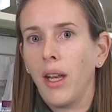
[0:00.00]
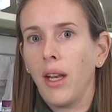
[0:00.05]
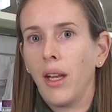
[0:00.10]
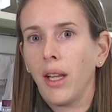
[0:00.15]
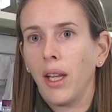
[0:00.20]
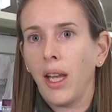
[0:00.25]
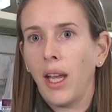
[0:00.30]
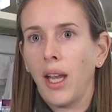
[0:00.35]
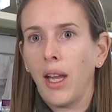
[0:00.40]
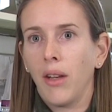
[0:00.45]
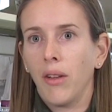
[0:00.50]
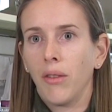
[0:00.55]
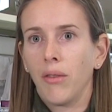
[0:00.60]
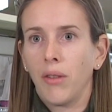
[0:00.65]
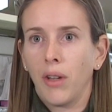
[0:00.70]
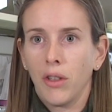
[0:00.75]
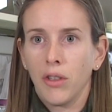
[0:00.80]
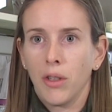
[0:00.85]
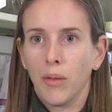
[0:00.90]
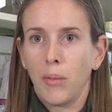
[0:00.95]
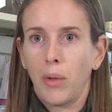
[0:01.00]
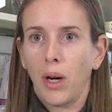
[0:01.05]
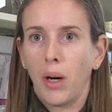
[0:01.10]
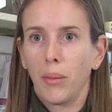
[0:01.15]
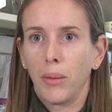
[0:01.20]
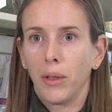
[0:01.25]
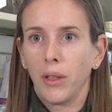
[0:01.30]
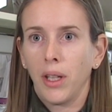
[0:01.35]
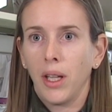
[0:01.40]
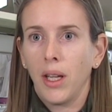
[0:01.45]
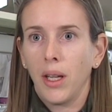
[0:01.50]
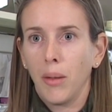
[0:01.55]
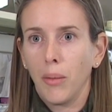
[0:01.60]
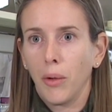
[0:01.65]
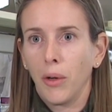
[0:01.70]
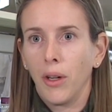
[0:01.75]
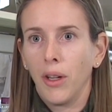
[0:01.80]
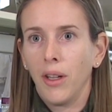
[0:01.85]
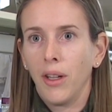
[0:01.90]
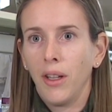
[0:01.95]
then it can't function properly
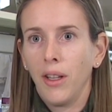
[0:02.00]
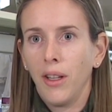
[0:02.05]
anymore.